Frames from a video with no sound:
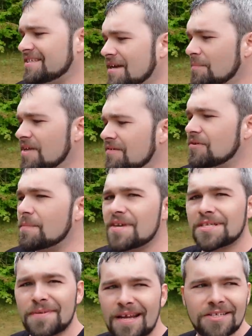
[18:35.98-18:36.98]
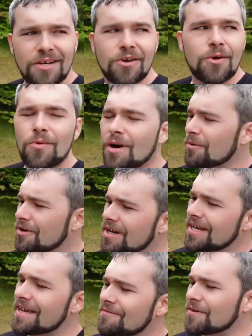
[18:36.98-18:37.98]
something from this, but I don't know what we're
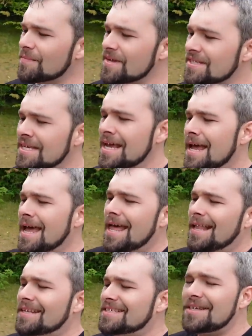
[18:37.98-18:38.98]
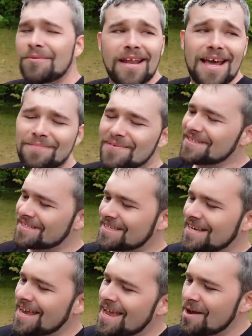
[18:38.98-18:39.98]
gonna get from this. Let's see what
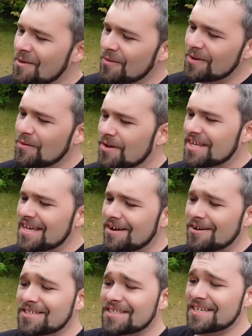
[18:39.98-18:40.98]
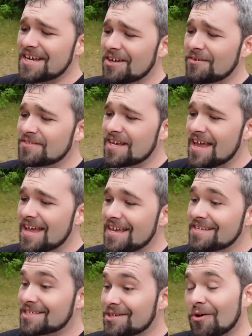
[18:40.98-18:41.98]
happens. We're going to get ourselves a
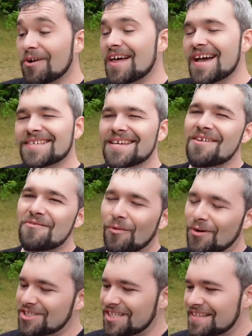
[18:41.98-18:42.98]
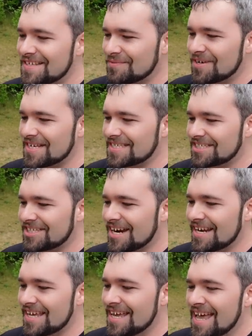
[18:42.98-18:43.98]
Snorlax. Unfortunately, this one isn't
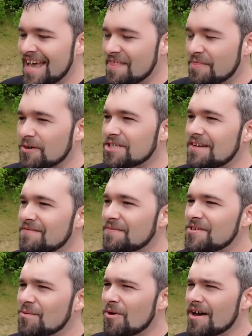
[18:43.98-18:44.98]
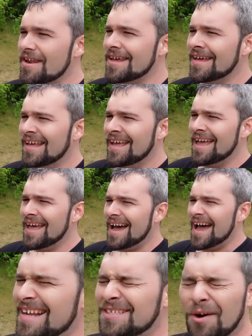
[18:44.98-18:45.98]
shiny, and thirteen fifty-one.
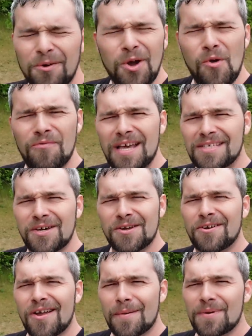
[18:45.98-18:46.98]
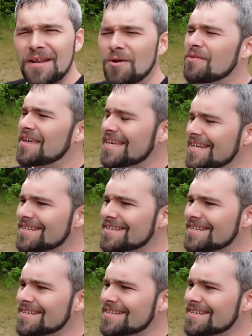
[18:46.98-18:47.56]
I don't know if that's good or not, but I don't think it